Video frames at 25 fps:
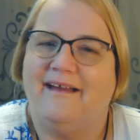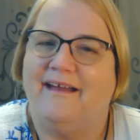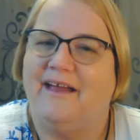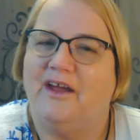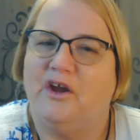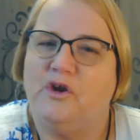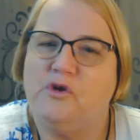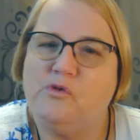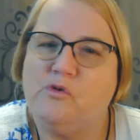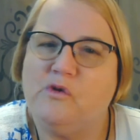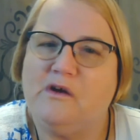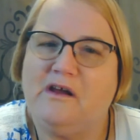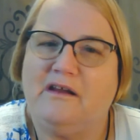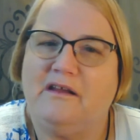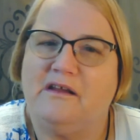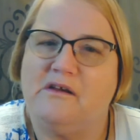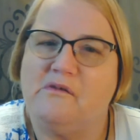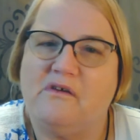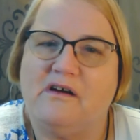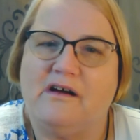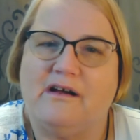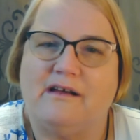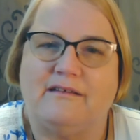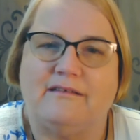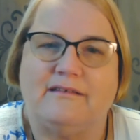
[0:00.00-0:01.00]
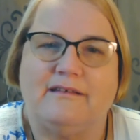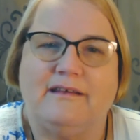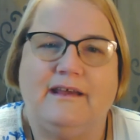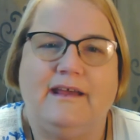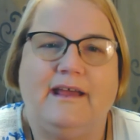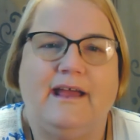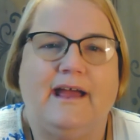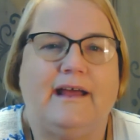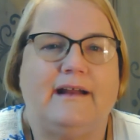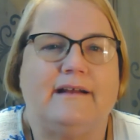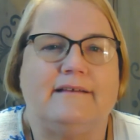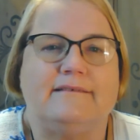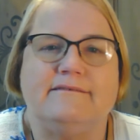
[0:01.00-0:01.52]
He really was. He
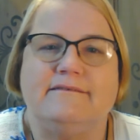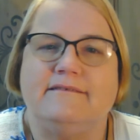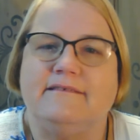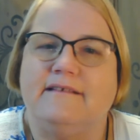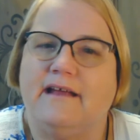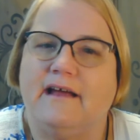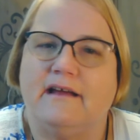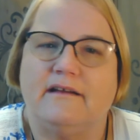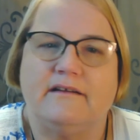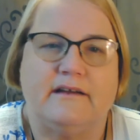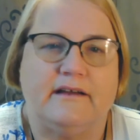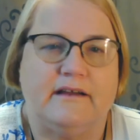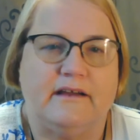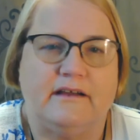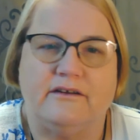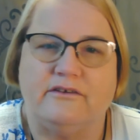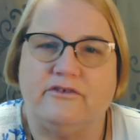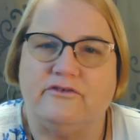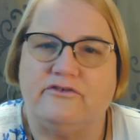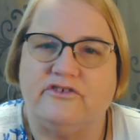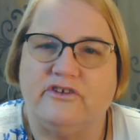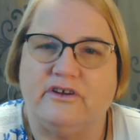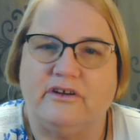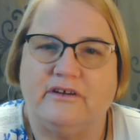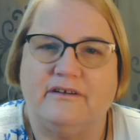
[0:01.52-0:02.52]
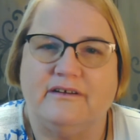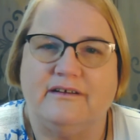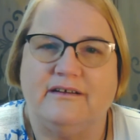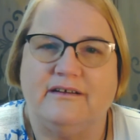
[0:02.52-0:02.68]
had a lot of energy.